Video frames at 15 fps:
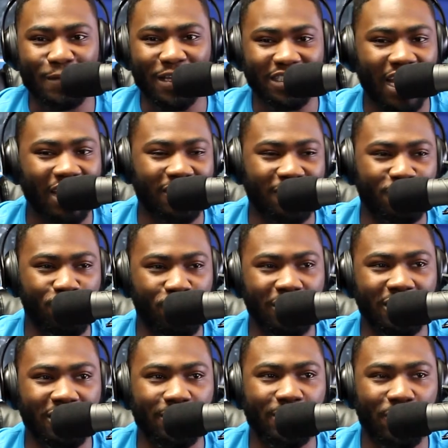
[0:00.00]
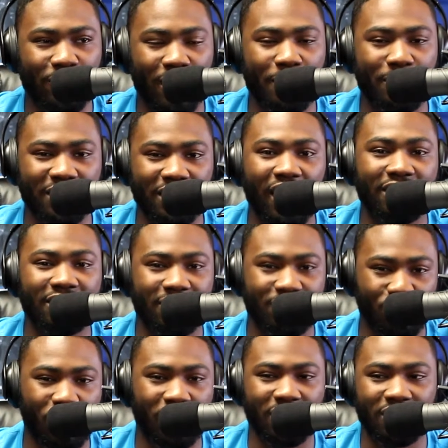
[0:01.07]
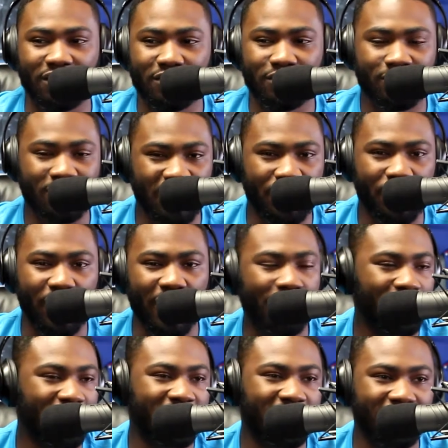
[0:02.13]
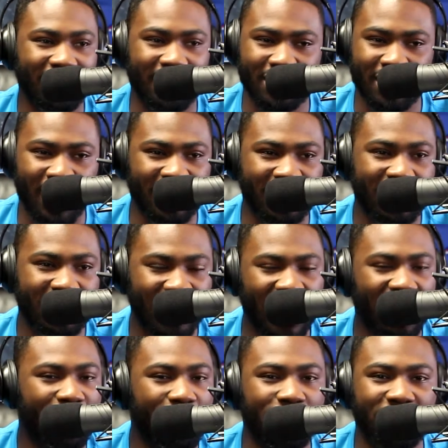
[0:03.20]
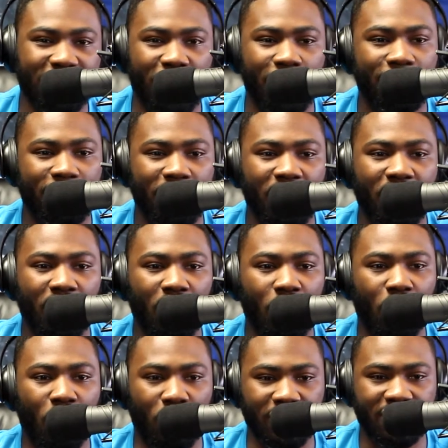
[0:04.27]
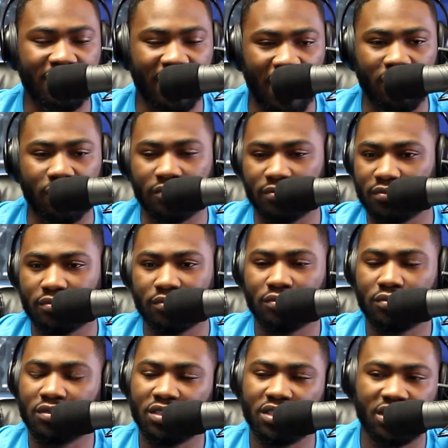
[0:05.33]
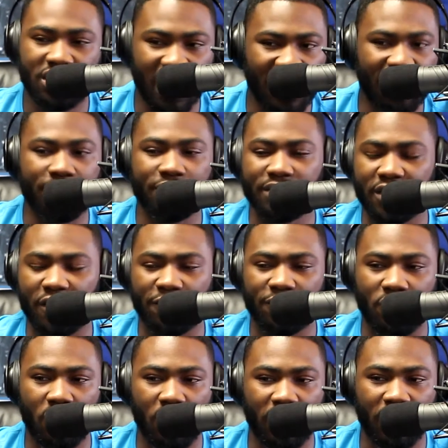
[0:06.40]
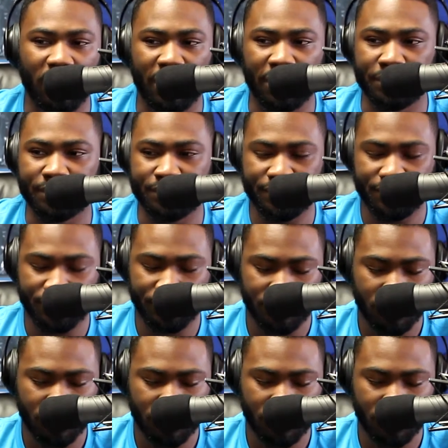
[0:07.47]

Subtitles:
has got the New Orleans Jimmy Graham besides New Orleans. Jimmy Graham was a shade of himself on Seattle, shade of himself on